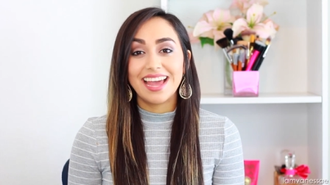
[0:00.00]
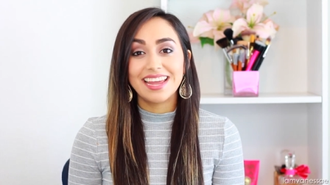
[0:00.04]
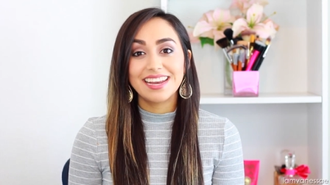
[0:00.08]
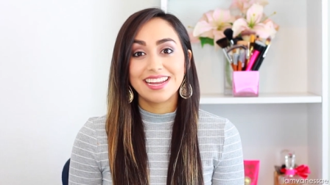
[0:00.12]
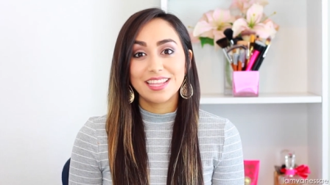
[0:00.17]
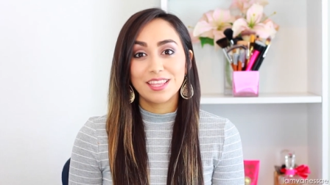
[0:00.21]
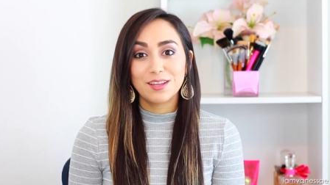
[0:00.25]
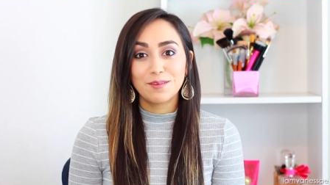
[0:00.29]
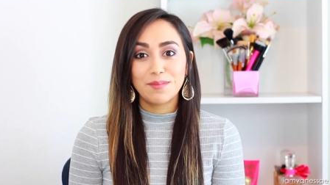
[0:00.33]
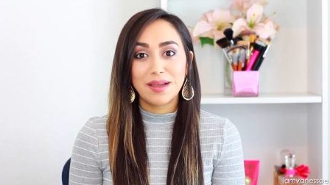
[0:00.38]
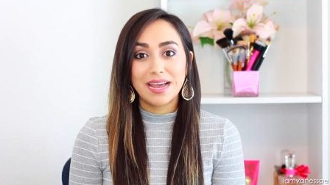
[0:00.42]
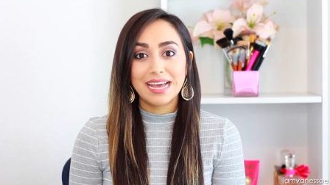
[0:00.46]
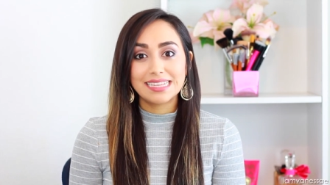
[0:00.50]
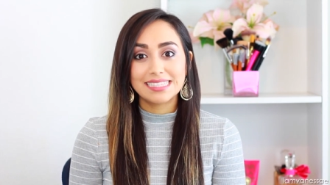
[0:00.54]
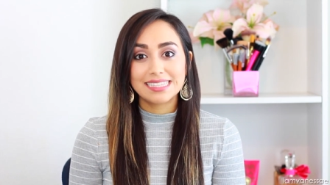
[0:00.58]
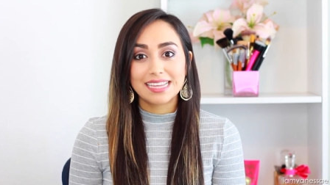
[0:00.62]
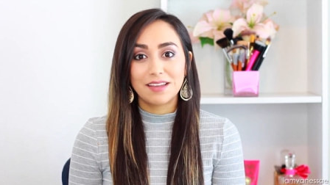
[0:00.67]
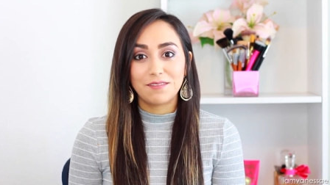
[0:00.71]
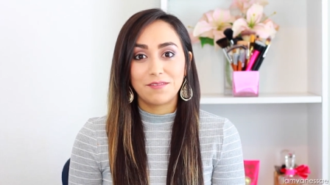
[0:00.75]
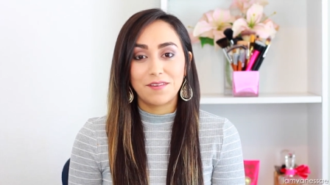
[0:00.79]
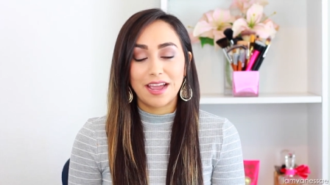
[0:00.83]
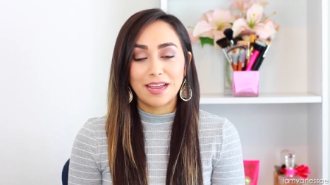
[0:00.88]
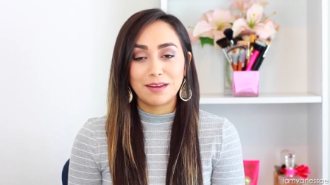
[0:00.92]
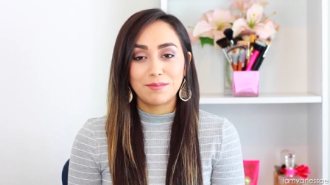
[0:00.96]
Another mask
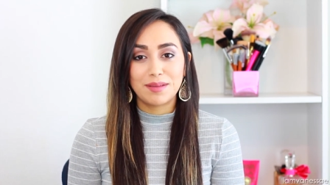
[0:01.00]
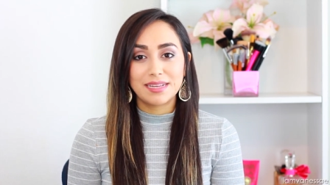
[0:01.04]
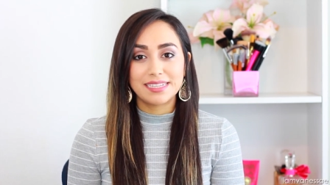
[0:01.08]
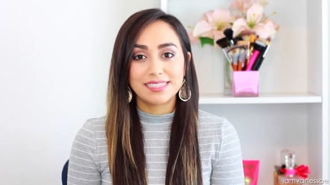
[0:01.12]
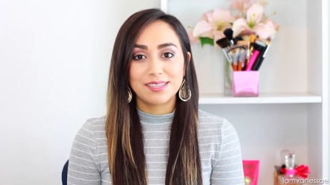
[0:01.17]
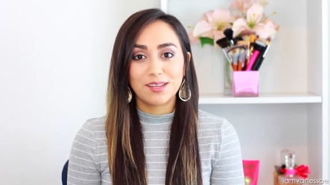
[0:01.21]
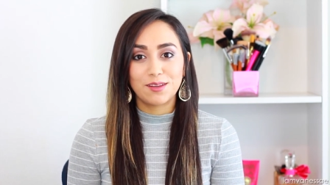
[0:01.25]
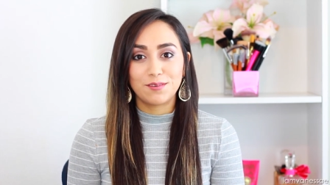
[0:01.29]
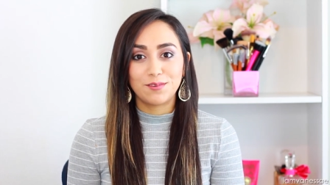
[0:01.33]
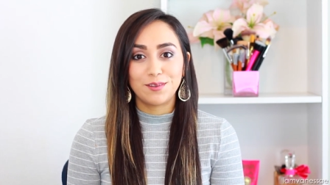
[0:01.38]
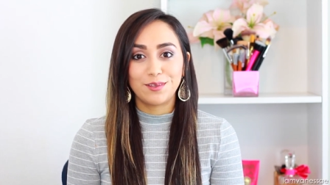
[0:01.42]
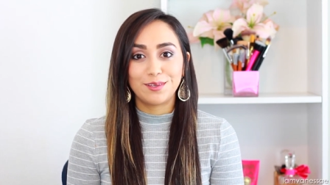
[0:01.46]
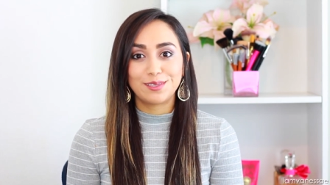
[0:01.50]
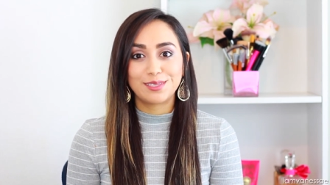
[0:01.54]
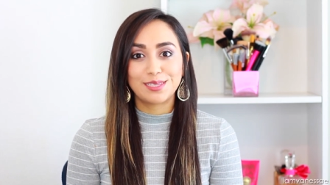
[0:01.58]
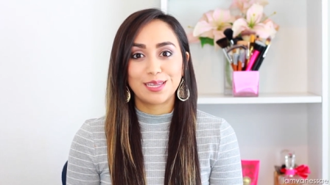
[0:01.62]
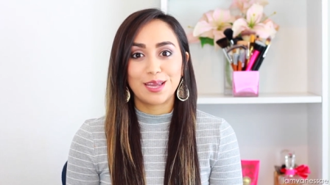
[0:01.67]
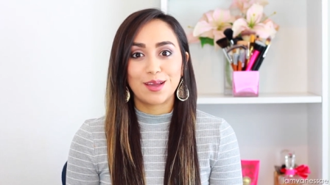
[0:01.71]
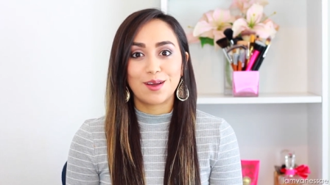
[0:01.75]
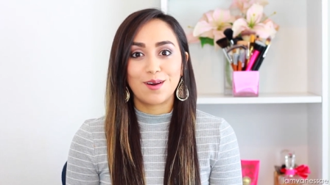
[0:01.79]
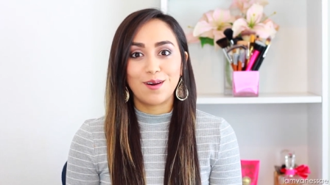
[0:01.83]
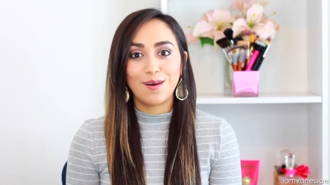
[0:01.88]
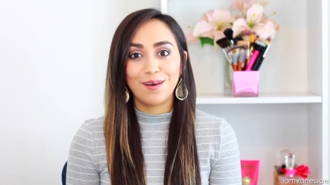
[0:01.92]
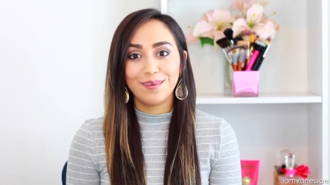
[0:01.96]
I find myself
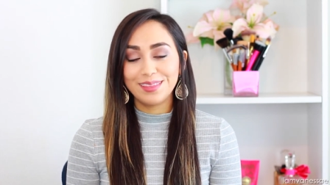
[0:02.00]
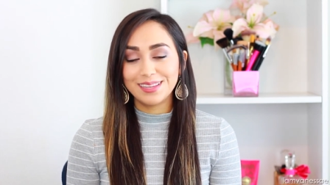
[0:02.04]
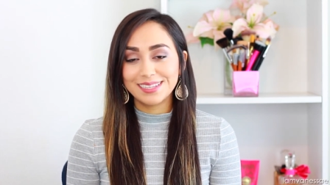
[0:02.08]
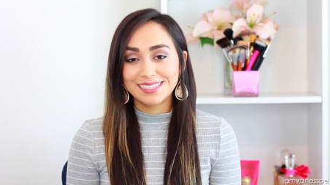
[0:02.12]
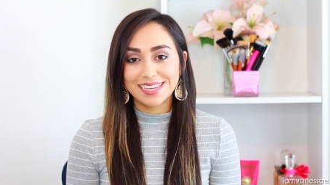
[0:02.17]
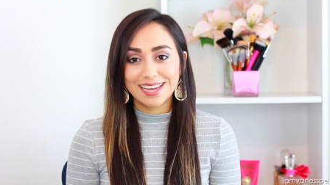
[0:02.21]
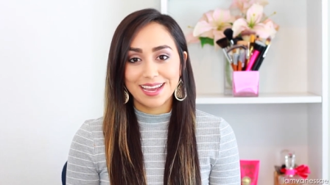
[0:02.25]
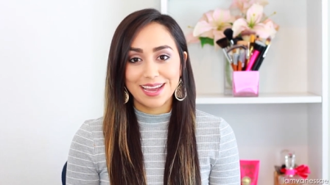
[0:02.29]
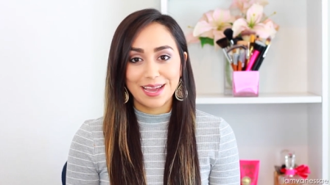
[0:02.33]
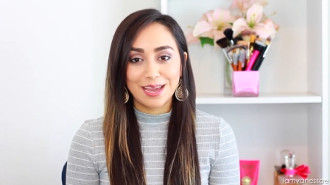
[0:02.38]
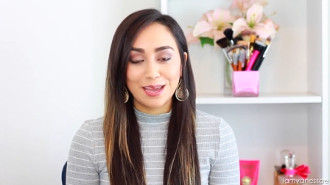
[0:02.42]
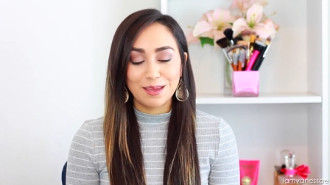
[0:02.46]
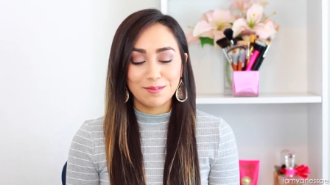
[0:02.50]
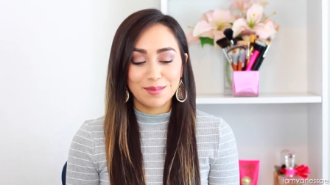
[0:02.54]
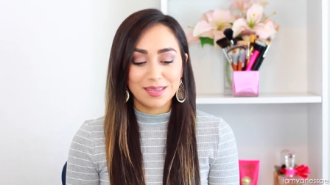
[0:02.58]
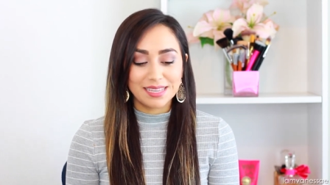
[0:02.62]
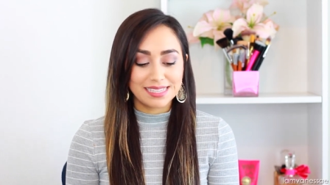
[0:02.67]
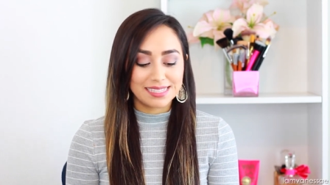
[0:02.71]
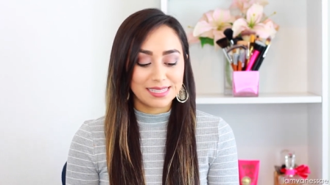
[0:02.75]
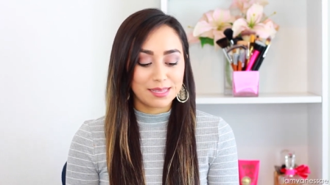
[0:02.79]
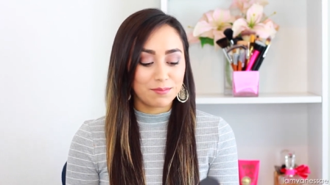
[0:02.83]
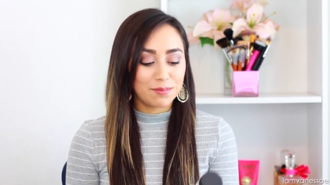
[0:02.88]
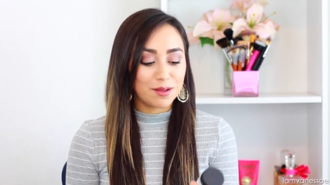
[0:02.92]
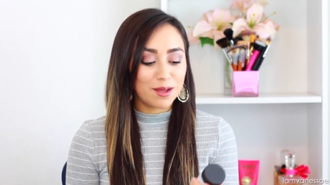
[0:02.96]
using all the time
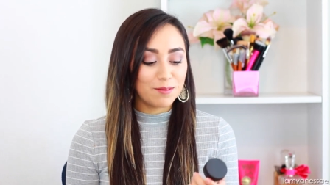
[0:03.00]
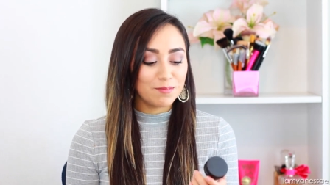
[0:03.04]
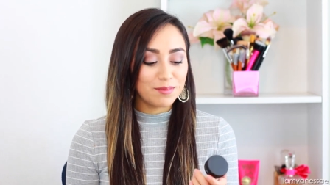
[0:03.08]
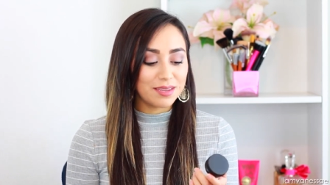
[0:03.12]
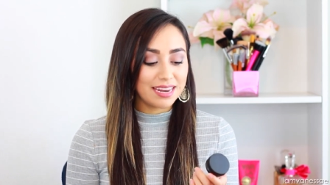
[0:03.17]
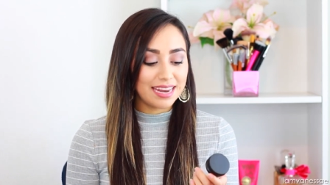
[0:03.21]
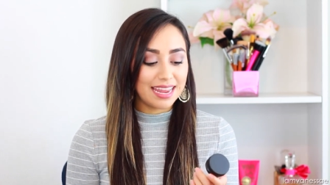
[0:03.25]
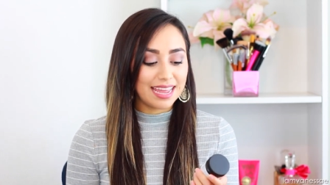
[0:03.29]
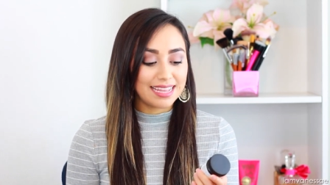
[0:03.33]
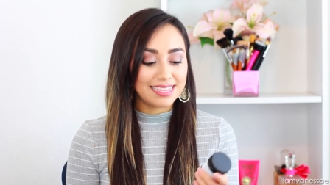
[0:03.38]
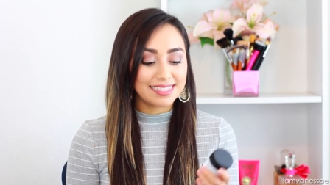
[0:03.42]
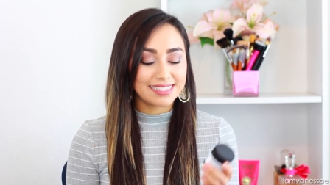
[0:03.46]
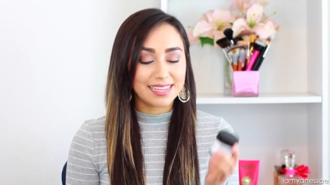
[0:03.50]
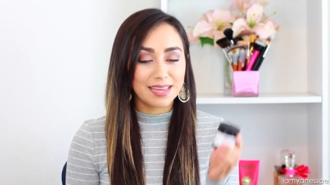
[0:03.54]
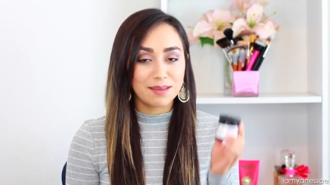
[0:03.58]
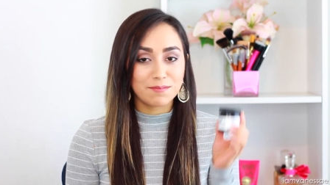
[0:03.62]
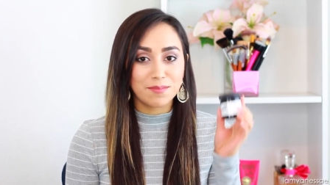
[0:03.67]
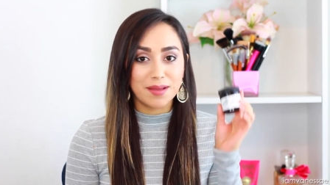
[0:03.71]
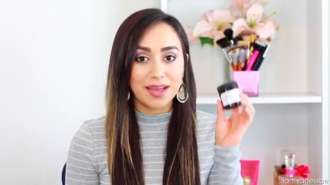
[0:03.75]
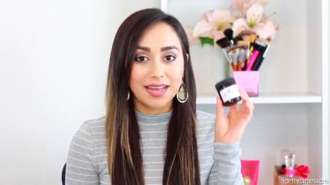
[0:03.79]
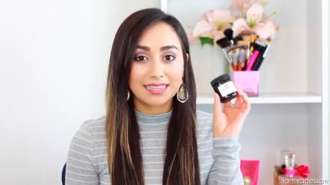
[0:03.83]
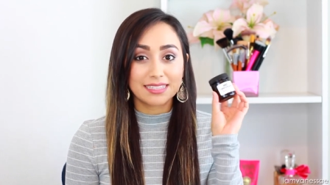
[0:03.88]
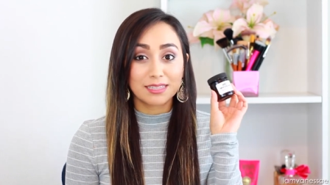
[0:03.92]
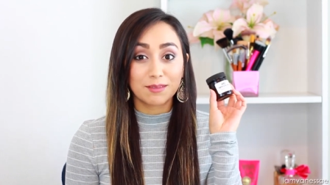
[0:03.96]
is the Pumpkin Enzyme
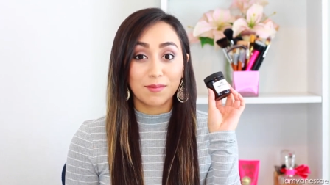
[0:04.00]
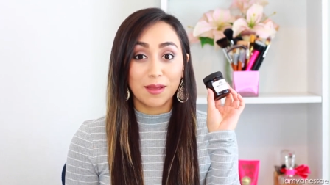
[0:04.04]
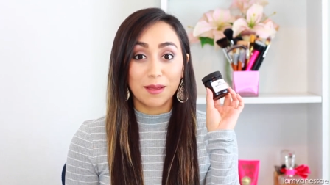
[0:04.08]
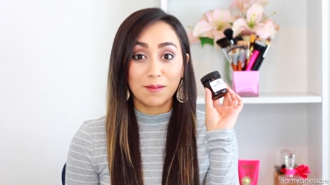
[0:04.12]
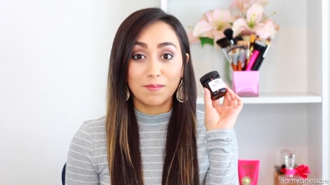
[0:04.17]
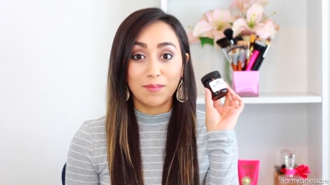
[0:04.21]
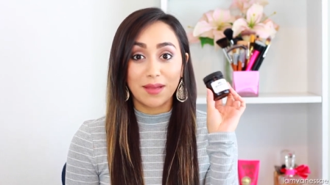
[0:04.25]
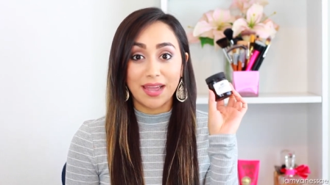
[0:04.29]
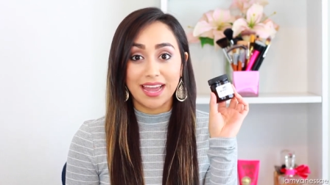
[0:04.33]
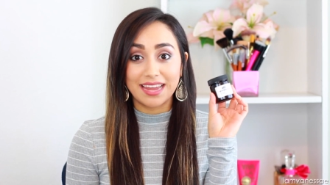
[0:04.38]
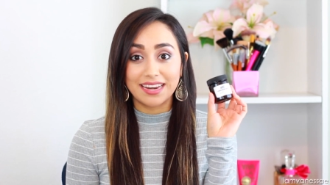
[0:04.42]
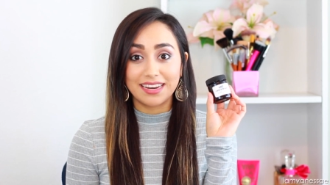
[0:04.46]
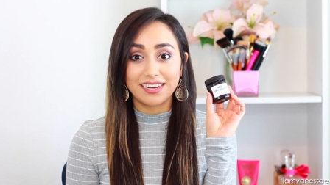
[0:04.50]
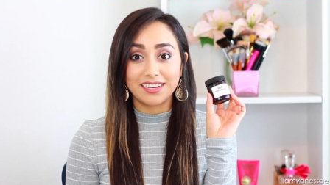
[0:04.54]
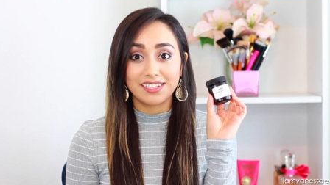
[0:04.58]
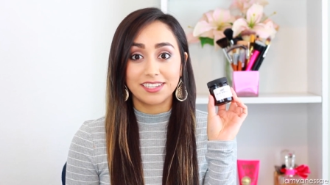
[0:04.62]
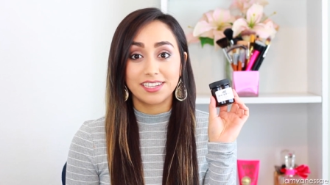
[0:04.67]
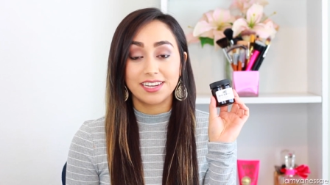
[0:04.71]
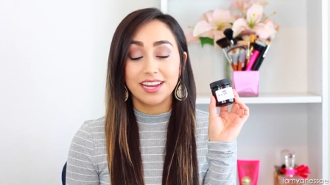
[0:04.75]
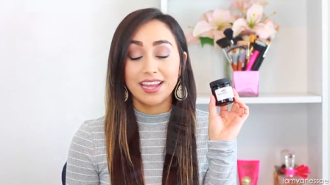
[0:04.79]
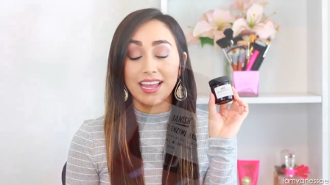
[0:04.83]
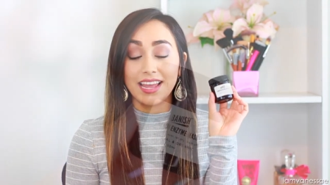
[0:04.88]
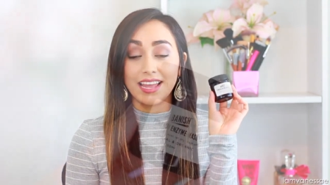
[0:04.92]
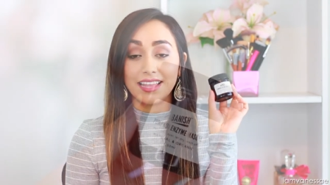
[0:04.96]
Mask by
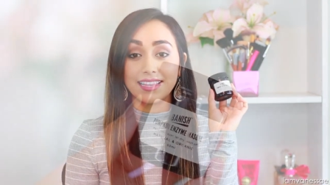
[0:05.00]
Banish.